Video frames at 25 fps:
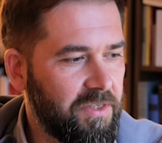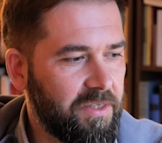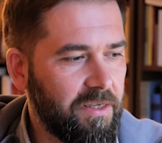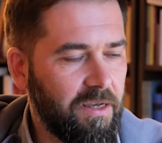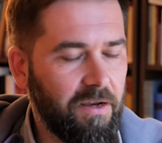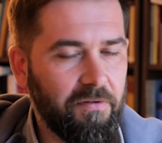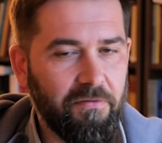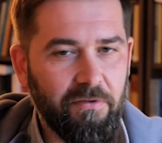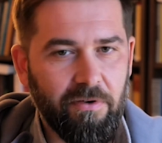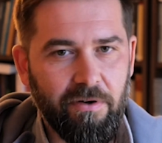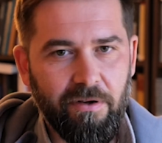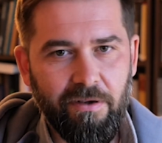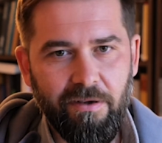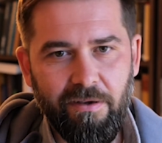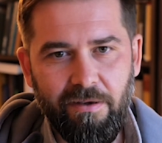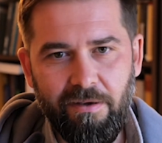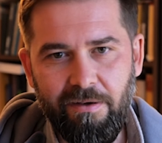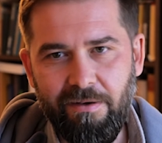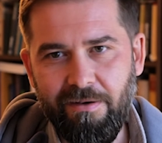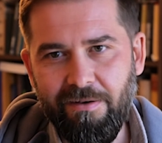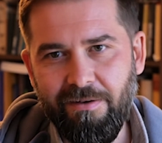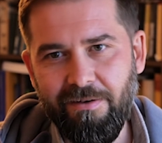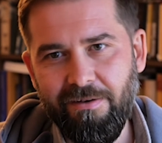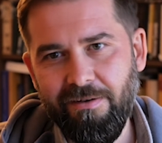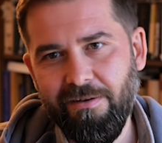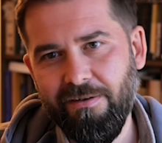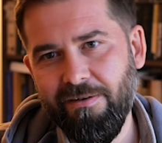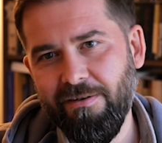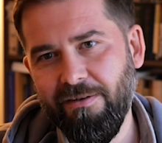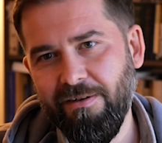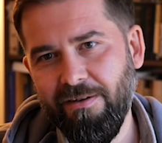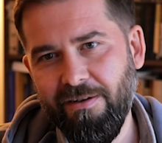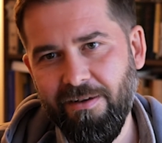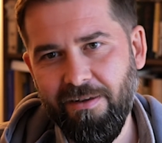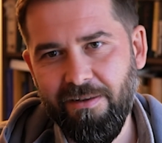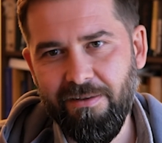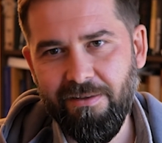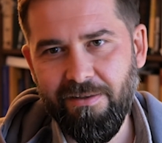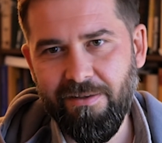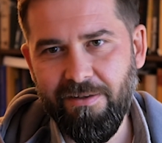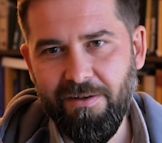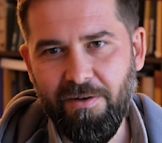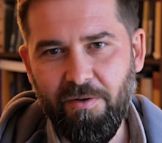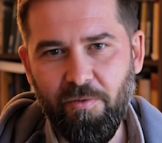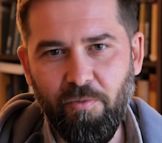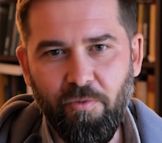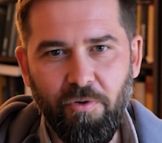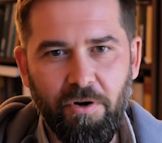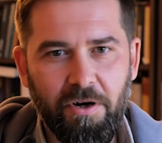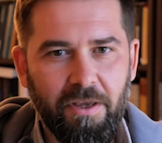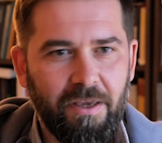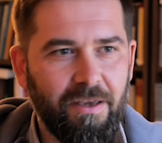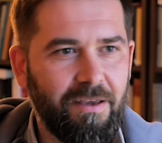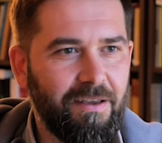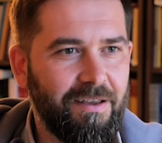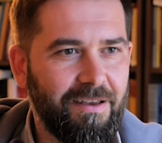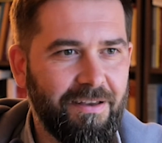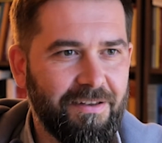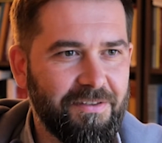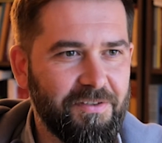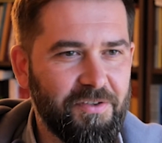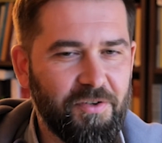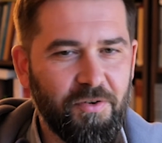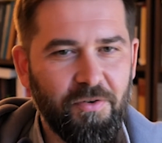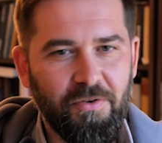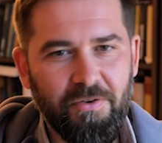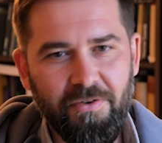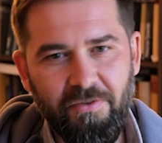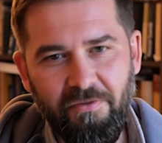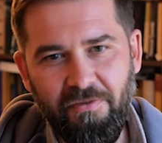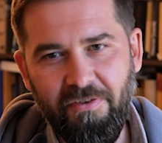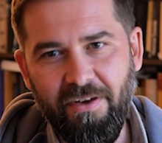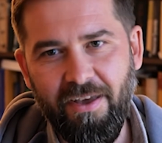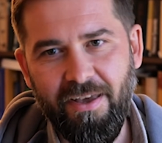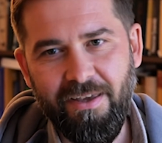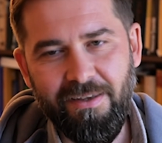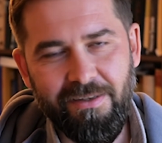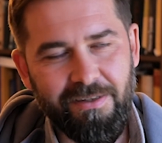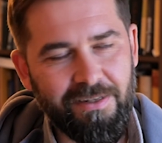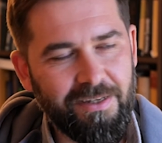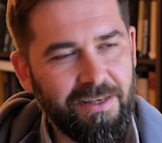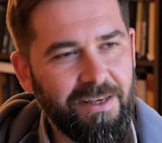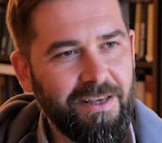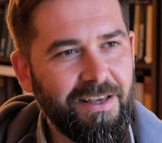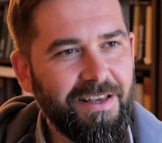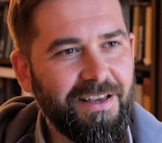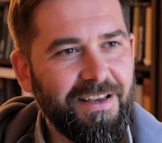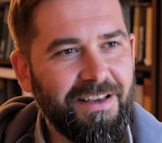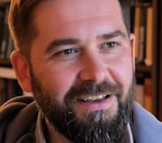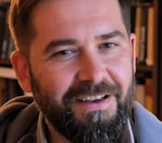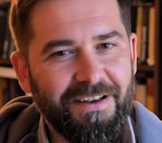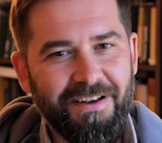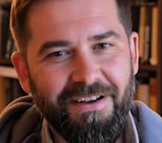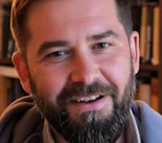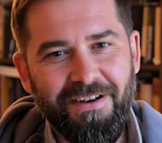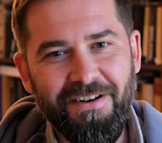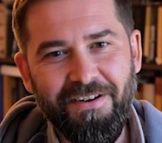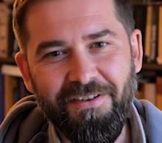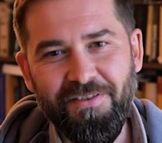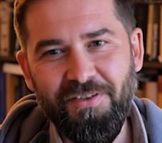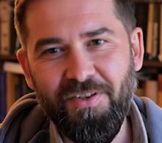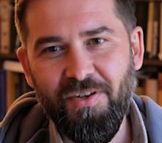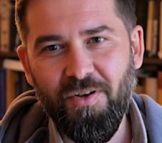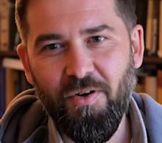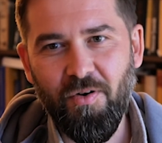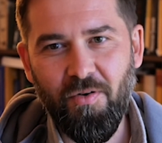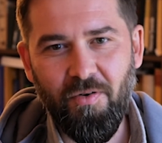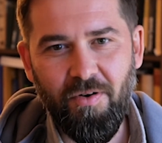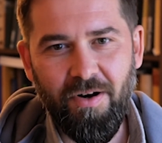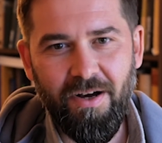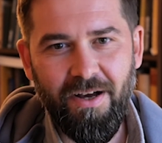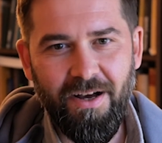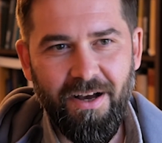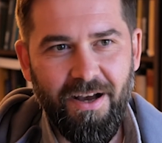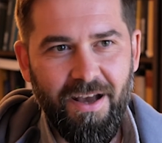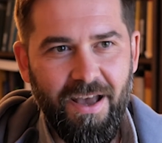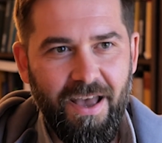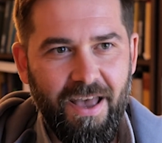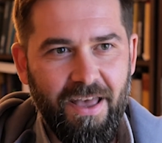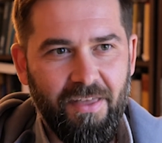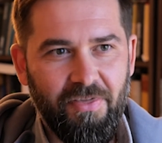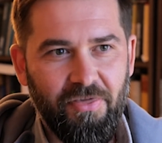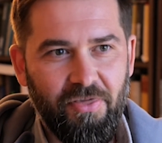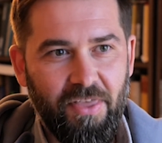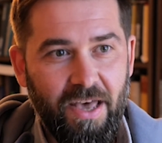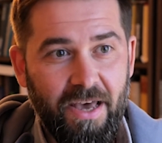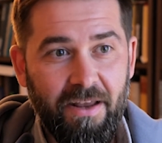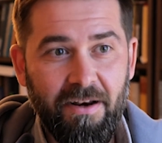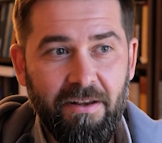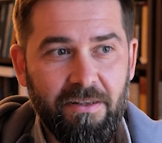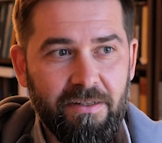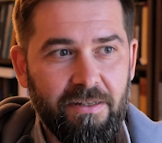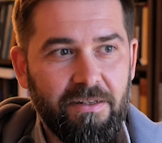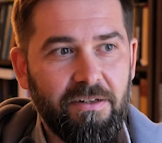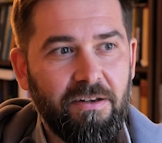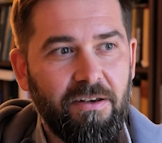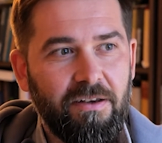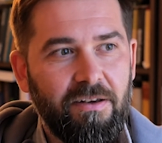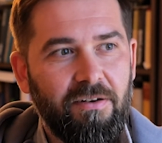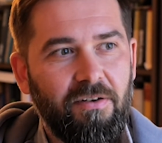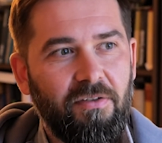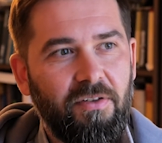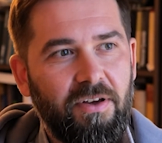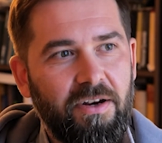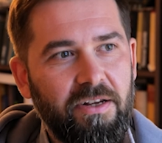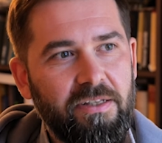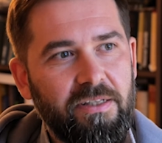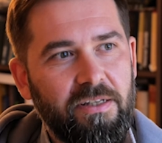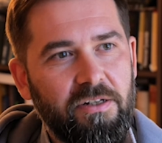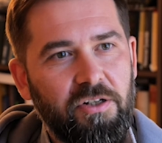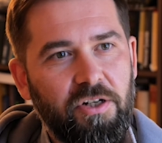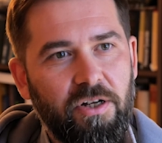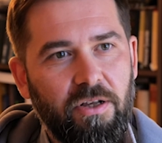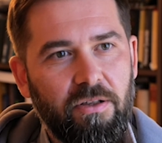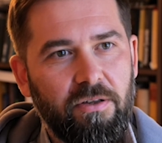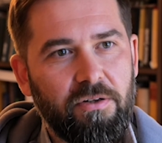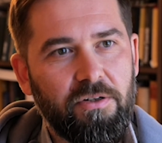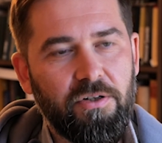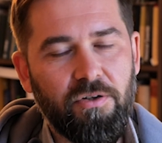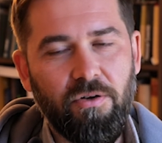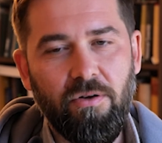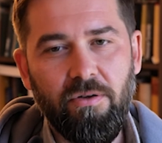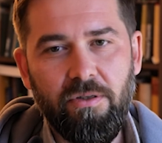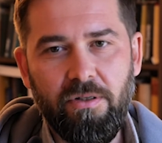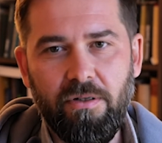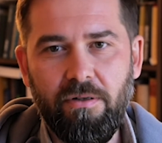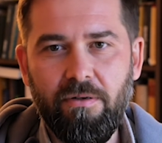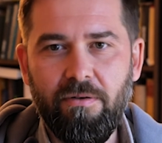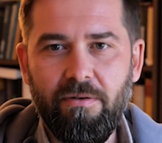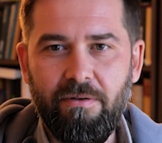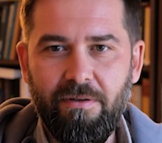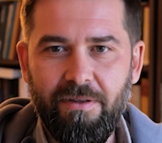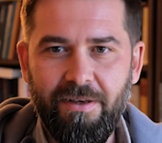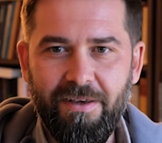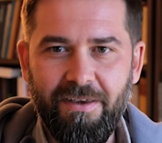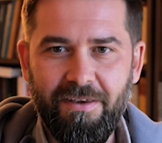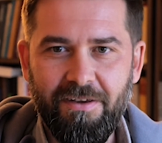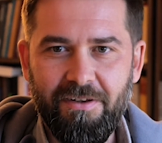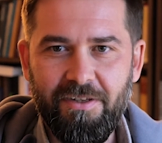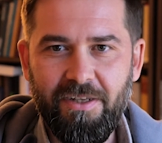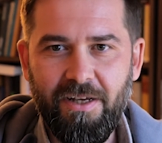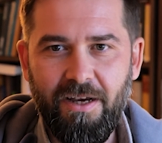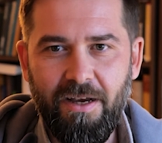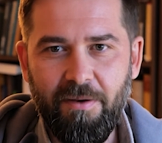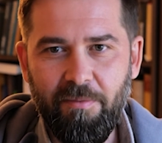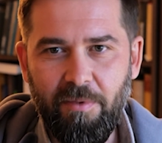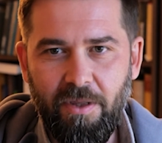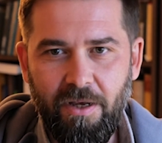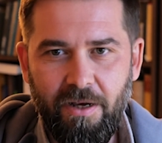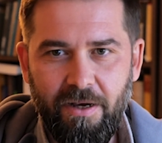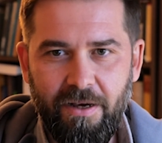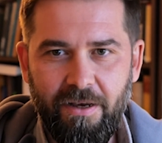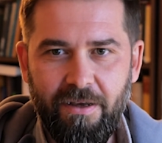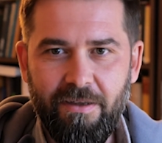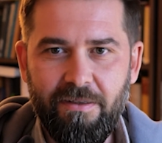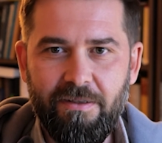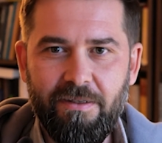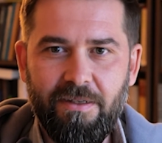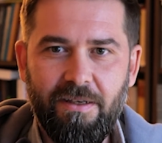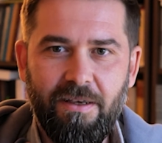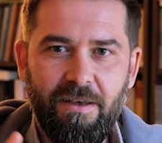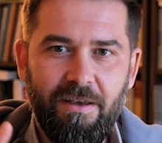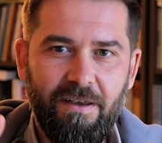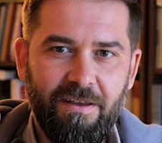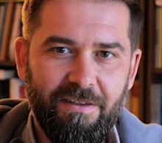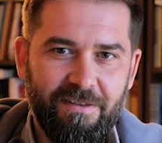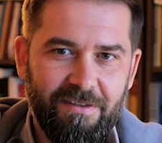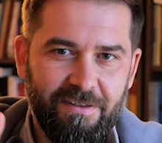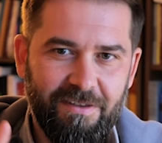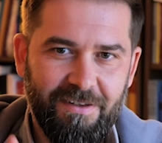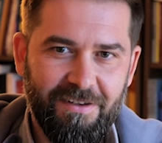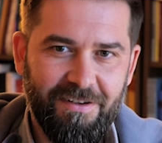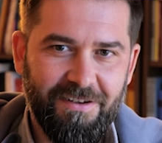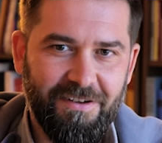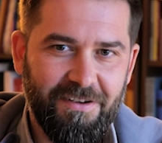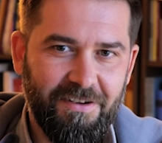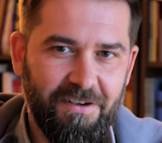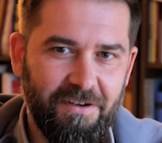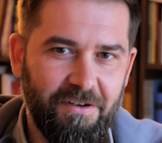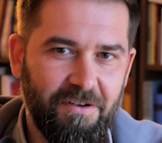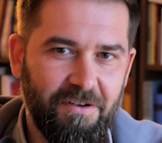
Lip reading: discovery and working and so on phase. And that is a challenge also, like the timelines and